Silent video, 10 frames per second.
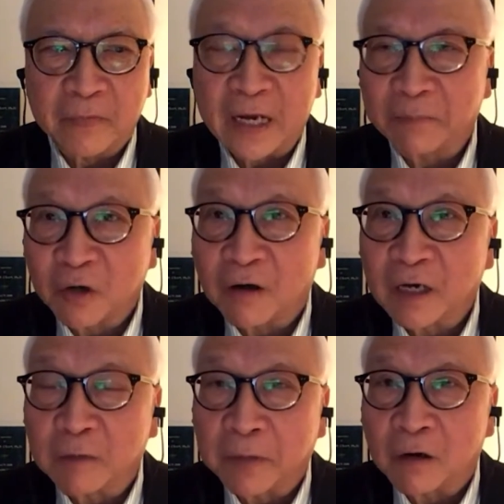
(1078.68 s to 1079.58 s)
and I'm
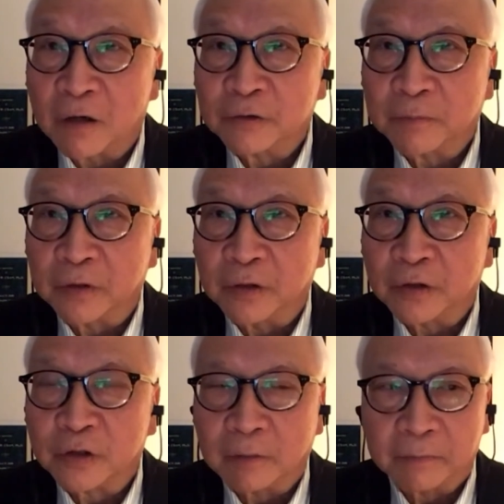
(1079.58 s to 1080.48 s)
talking about
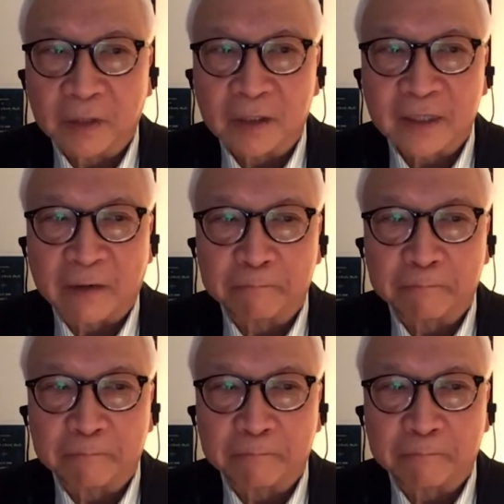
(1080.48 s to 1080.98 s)
entrepreneurship because